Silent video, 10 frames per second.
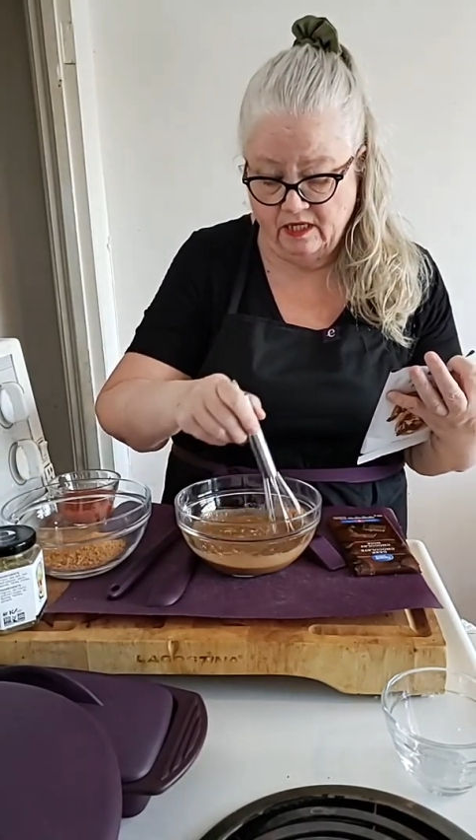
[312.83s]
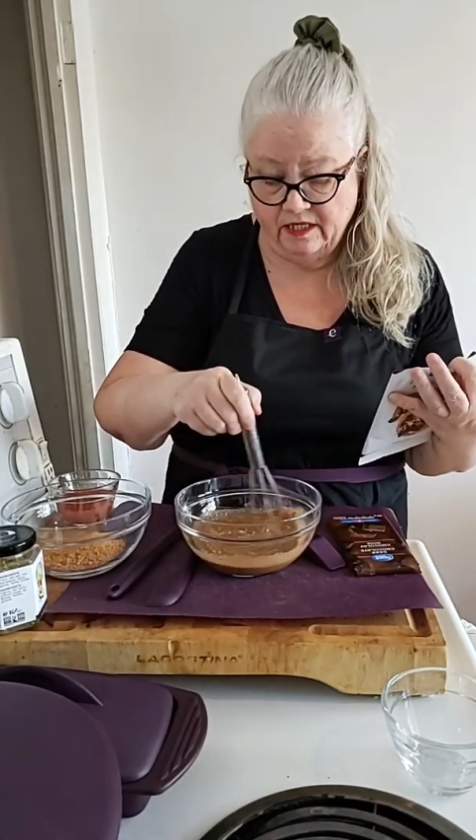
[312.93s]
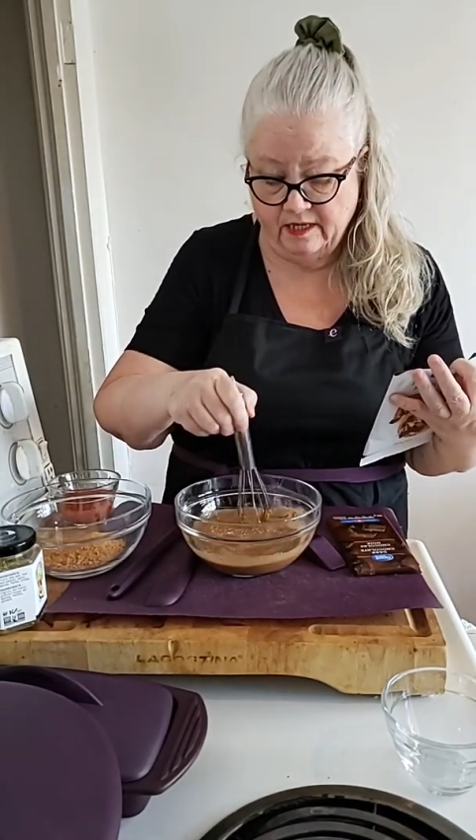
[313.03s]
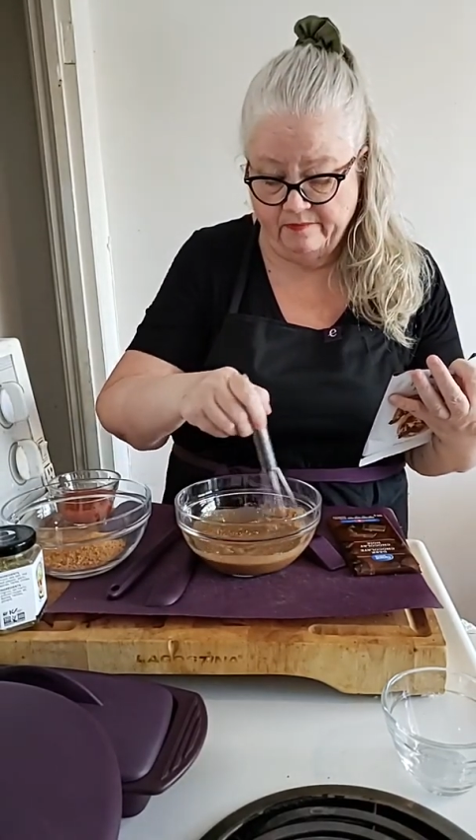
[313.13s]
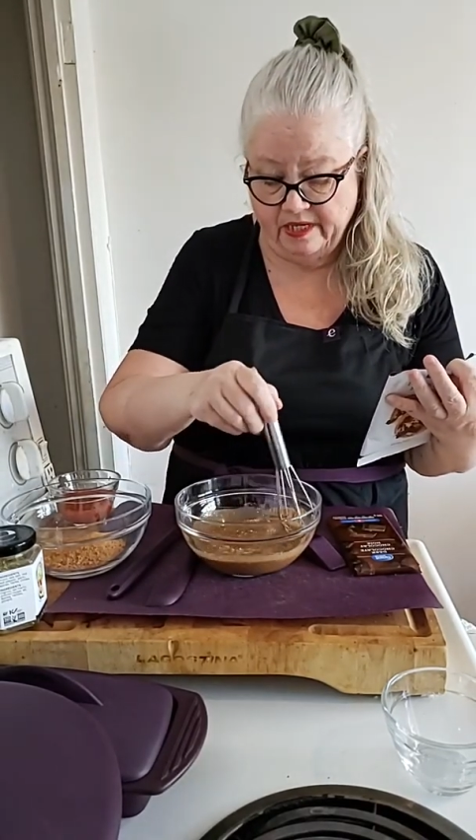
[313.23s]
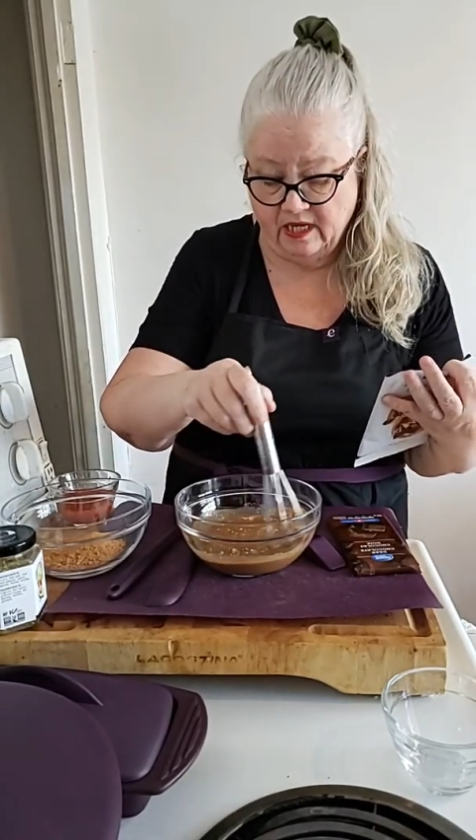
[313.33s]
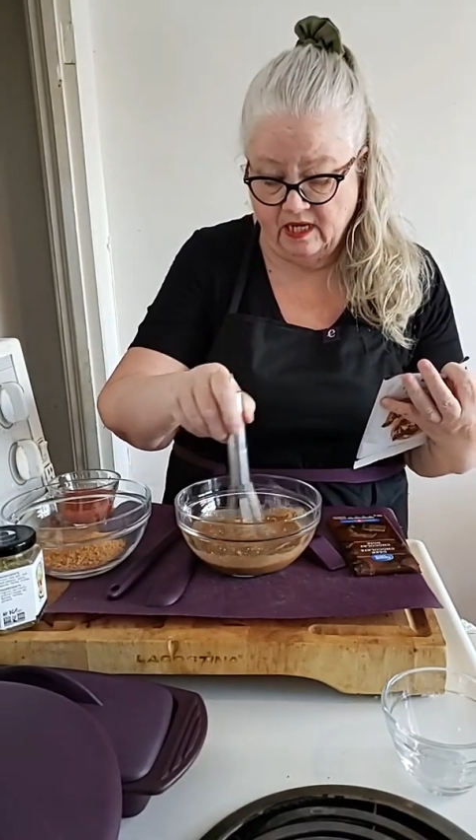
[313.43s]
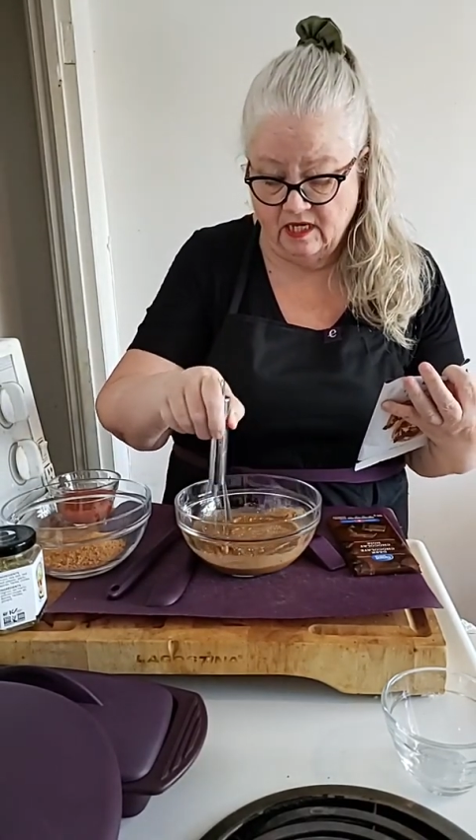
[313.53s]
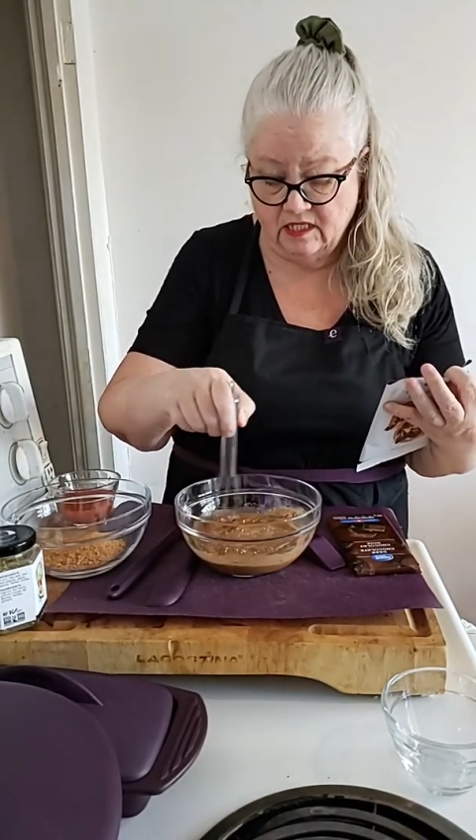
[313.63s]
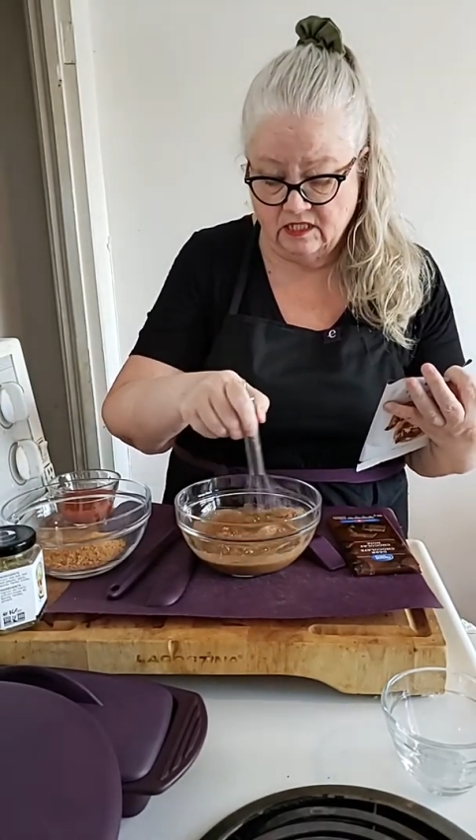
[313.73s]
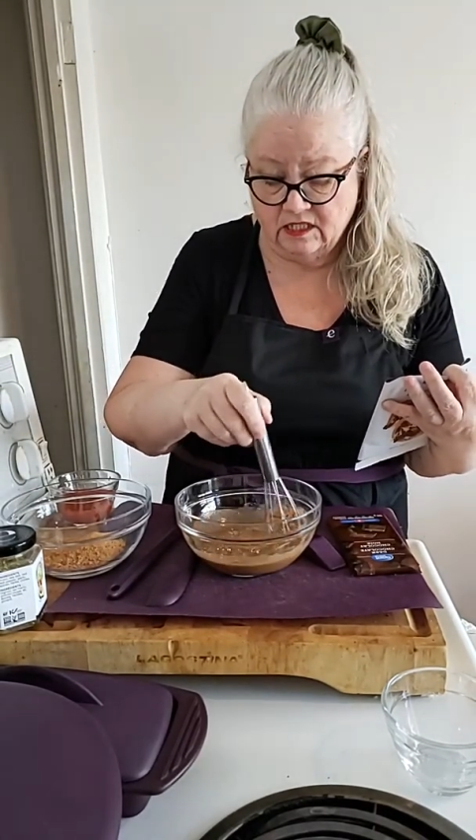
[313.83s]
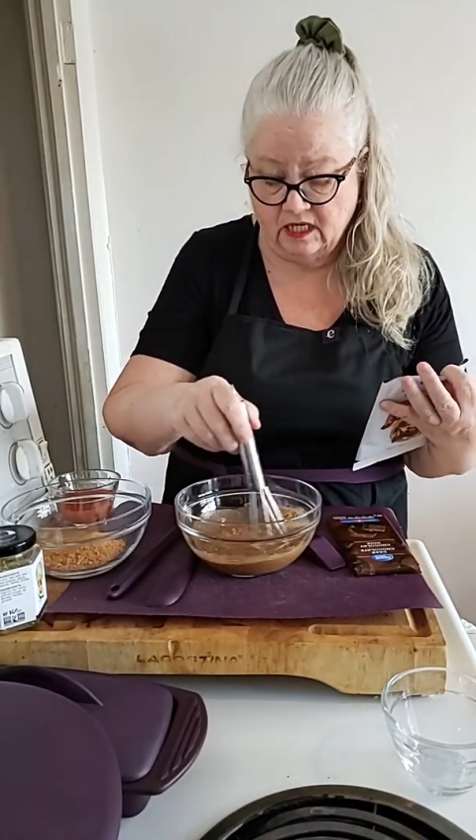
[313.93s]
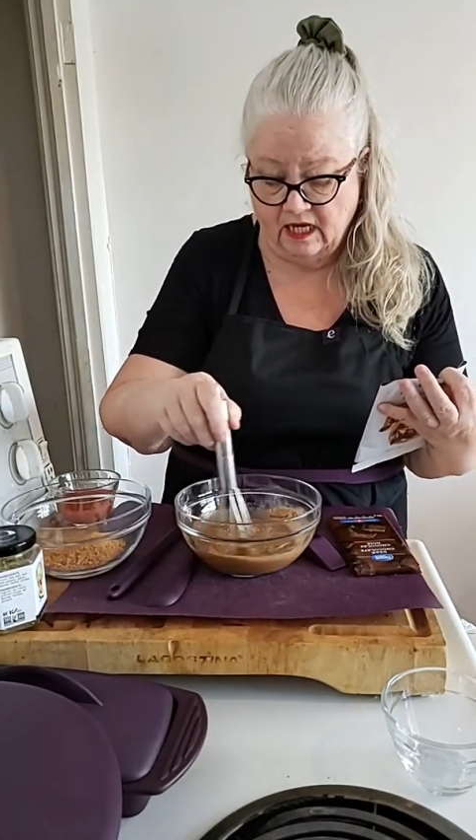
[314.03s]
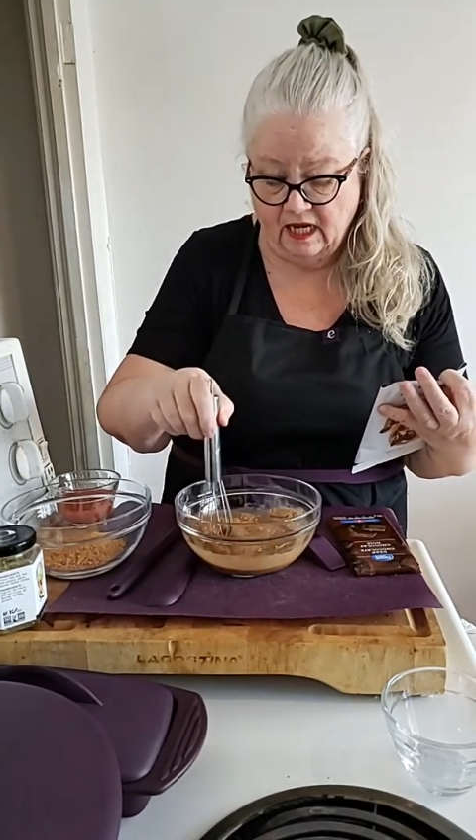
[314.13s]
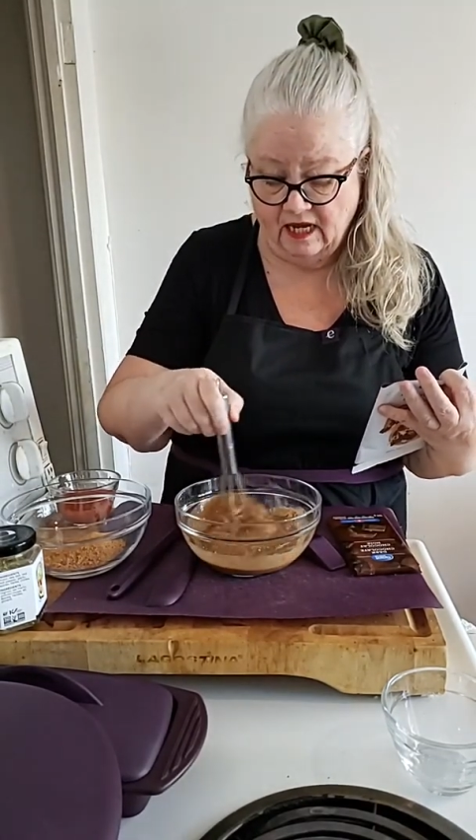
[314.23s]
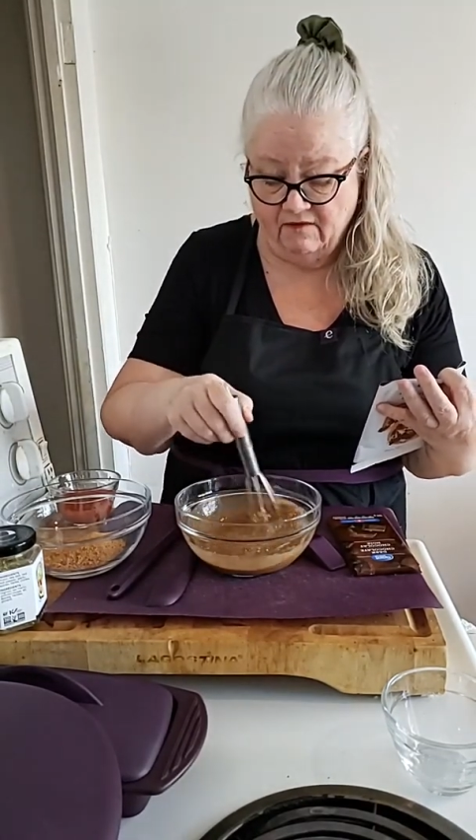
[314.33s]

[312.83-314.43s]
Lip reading: that because I have